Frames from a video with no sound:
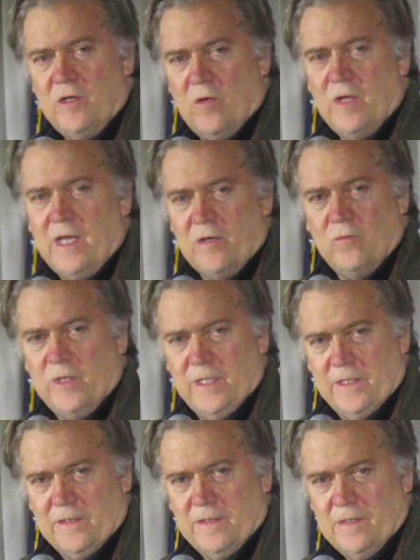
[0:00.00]
know how to
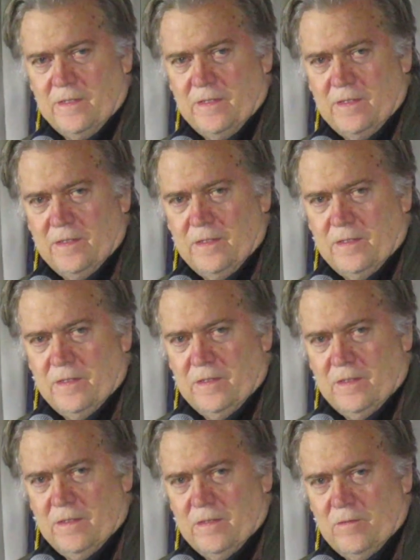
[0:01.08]
win.
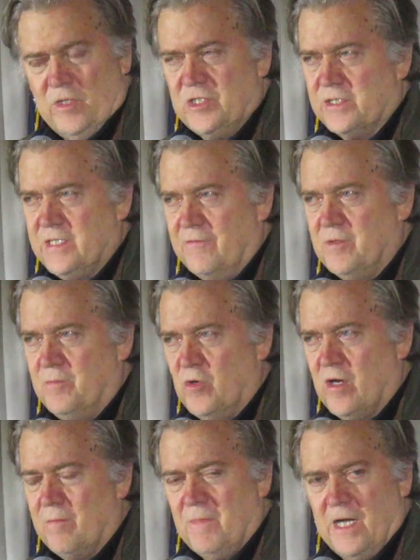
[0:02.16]
We just have to
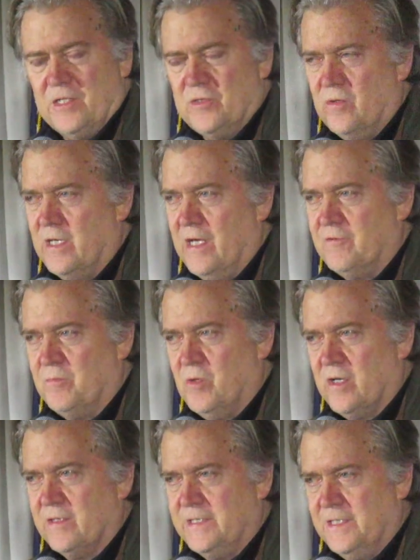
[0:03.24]
put our mind to it, have to
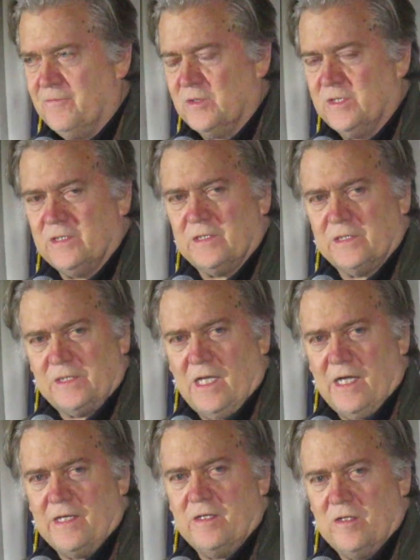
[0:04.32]
put our differences
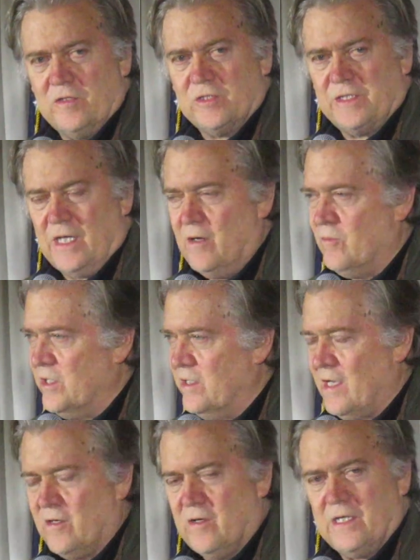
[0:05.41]
aside and understand you're
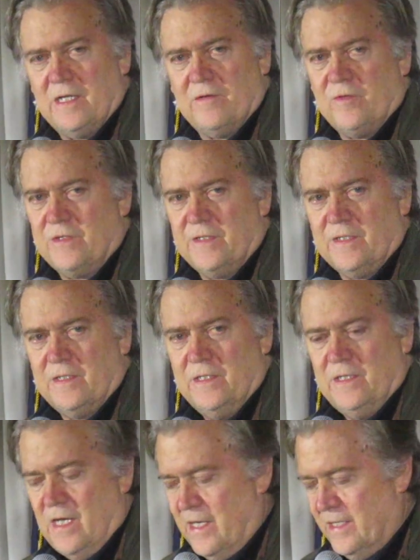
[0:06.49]
not going to get everything.
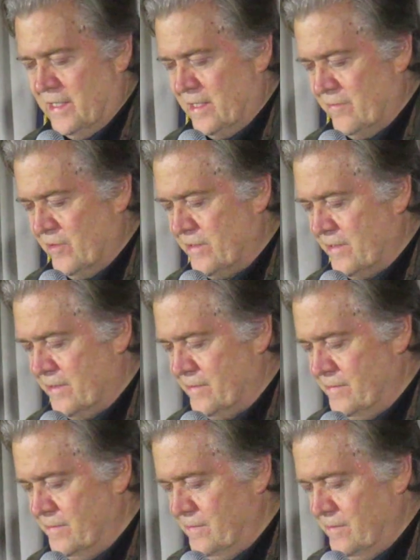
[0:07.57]
I didn't get everything.